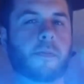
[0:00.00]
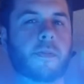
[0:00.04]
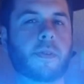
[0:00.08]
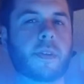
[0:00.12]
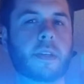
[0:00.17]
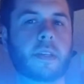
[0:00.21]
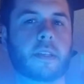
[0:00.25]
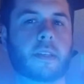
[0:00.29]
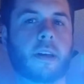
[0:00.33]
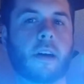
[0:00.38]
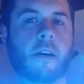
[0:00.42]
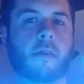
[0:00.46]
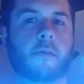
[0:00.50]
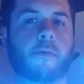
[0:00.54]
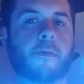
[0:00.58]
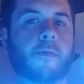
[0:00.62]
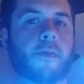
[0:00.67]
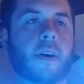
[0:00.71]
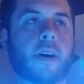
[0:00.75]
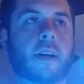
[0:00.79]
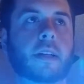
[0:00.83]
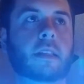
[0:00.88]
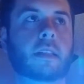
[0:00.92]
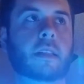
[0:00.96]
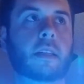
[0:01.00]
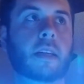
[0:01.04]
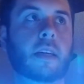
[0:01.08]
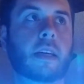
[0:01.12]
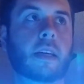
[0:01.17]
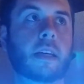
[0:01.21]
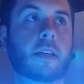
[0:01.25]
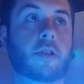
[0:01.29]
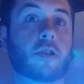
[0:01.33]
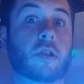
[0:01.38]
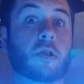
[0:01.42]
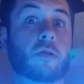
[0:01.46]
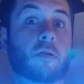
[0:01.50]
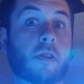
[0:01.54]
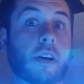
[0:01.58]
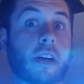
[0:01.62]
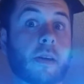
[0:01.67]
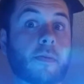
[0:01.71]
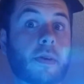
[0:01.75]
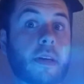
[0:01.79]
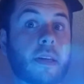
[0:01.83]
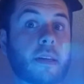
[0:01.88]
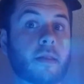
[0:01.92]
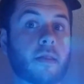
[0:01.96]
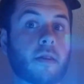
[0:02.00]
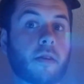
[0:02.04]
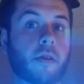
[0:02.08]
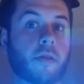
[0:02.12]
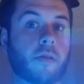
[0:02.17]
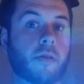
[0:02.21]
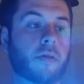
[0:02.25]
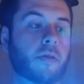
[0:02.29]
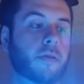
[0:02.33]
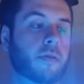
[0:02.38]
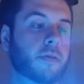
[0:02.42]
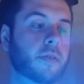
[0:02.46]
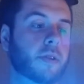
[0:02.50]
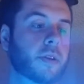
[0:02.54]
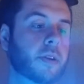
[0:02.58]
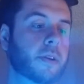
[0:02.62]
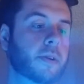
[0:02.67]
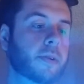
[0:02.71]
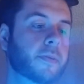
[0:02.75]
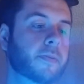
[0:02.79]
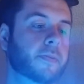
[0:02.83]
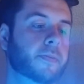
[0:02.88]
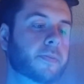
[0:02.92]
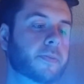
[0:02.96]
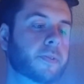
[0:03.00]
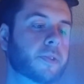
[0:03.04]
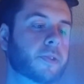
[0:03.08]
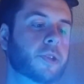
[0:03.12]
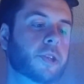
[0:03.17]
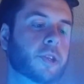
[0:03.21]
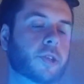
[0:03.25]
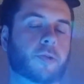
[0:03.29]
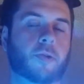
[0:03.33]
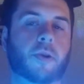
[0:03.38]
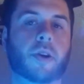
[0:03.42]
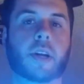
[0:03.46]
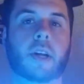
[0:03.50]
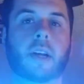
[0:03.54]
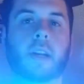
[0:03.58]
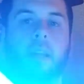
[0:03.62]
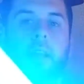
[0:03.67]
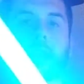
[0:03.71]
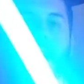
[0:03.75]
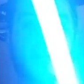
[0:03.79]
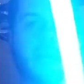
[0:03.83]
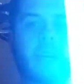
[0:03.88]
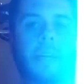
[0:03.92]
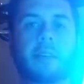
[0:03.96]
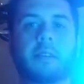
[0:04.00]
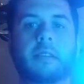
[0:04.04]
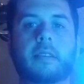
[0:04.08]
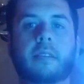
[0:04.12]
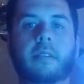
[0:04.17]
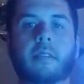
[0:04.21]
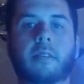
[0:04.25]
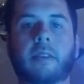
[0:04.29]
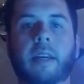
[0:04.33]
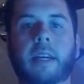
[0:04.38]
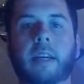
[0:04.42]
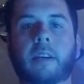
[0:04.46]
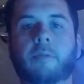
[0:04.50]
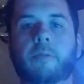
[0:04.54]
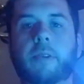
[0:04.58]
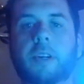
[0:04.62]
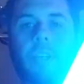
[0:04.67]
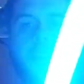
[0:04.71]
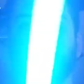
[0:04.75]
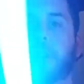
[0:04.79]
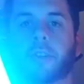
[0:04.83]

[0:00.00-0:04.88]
the sound font is Gray Meat though, just running it as like original